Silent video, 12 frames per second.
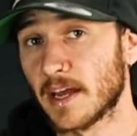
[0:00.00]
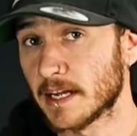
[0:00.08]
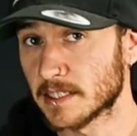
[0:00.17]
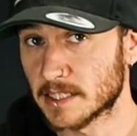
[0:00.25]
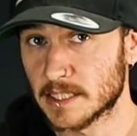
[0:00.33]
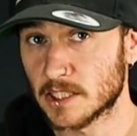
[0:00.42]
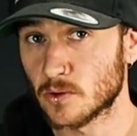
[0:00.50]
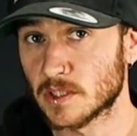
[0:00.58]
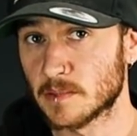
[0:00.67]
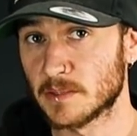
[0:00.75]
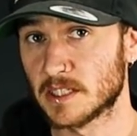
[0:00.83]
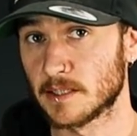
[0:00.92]
of our
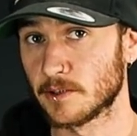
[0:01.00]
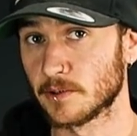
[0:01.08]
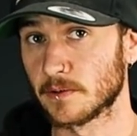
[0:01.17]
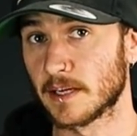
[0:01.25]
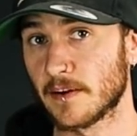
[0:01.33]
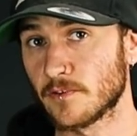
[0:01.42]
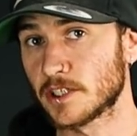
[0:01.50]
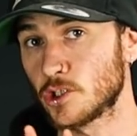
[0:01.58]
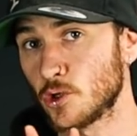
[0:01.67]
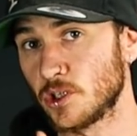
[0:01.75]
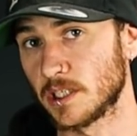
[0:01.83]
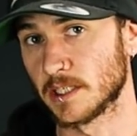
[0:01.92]
deciduous material, every
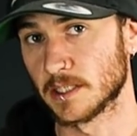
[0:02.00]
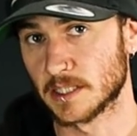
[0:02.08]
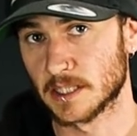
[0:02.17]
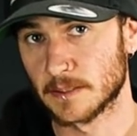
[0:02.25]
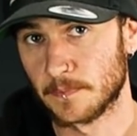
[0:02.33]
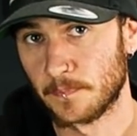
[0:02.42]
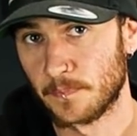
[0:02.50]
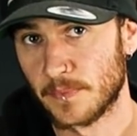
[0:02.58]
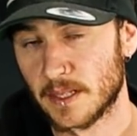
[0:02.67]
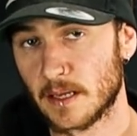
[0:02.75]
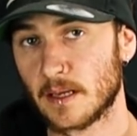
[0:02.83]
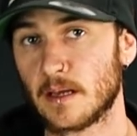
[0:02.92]
2 years.
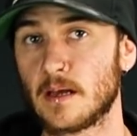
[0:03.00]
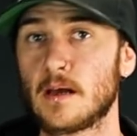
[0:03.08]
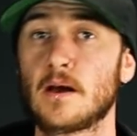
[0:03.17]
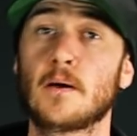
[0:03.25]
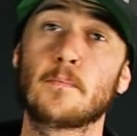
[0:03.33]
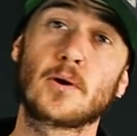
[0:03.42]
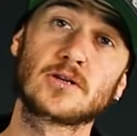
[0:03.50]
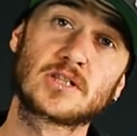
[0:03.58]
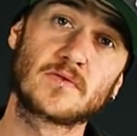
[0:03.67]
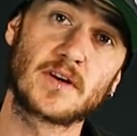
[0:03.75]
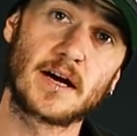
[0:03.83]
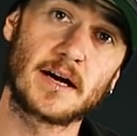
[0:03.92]

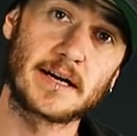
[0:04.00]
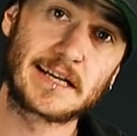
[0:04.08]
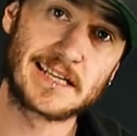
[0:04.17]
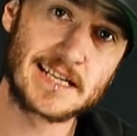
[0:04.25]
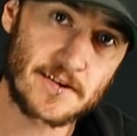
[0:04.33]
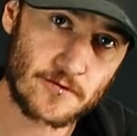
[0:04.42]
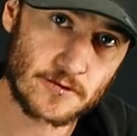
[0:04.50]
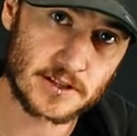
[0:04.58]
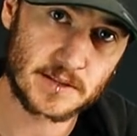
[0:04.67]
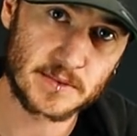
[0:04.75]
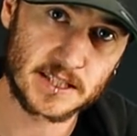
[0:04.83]
Most of our coniferous